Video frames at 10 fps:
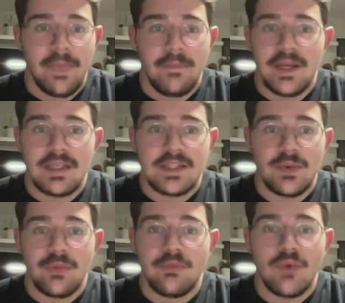because they
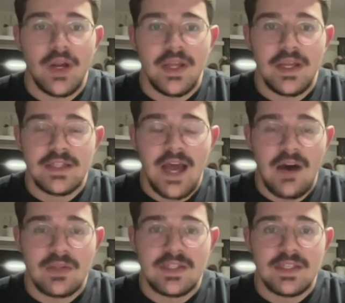were running into
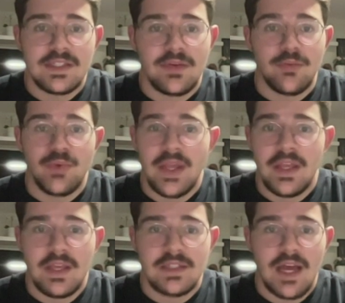houses. They were
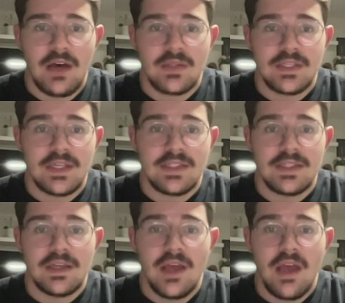breaking into houses.